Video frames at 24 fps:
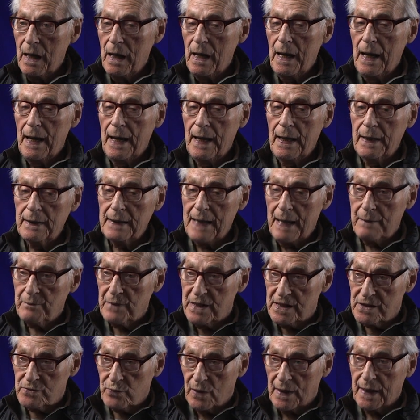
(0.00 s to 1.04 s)
and that
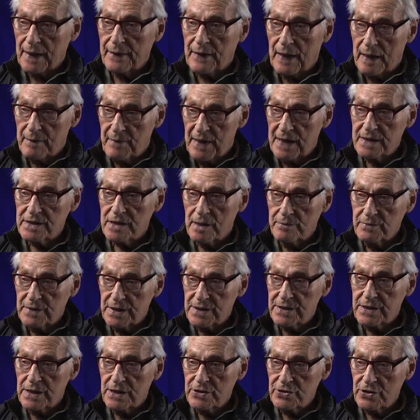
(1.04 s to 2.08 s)
means when I got to make some
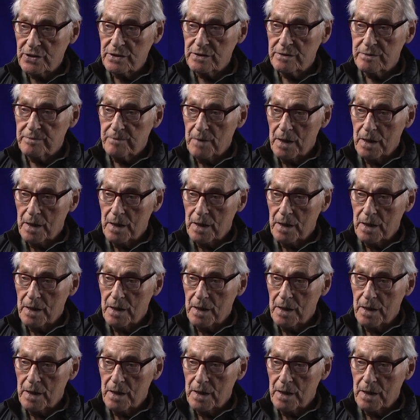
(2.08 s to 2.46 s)
decisions,